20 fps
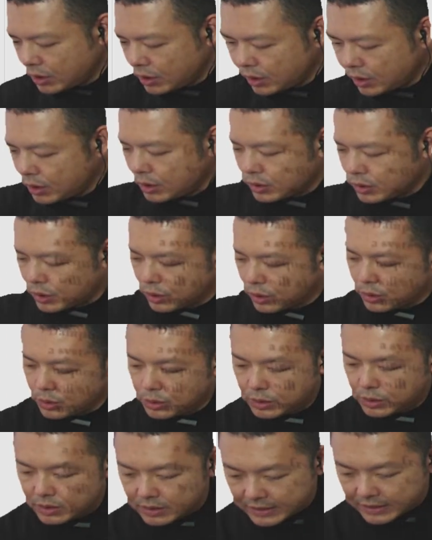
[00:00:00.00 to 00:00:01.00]

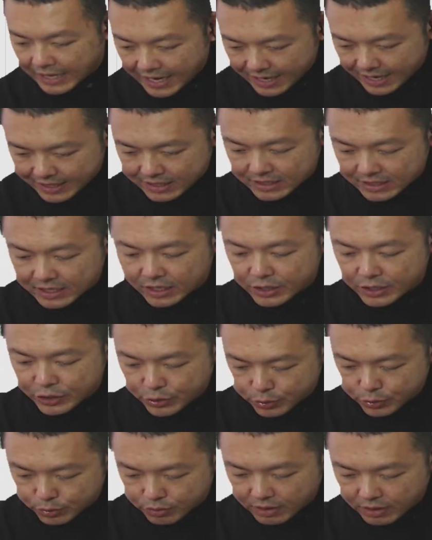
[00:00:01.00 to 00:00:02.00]
So then the
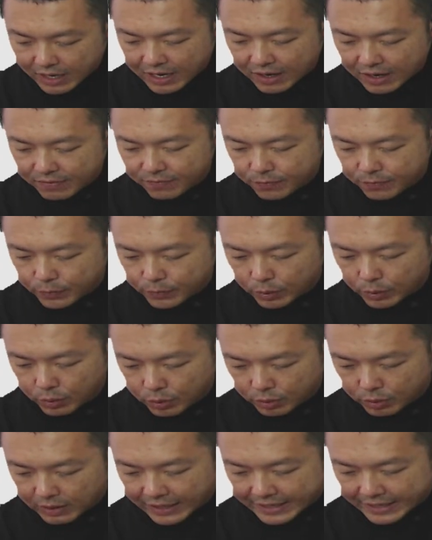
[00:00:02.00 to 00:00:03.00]
new graph will
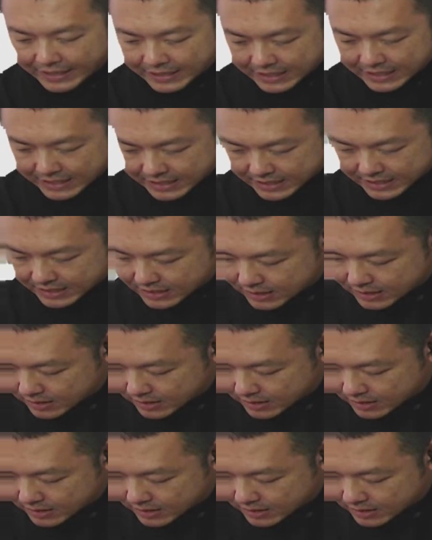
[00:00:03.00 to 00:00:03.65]
look like this.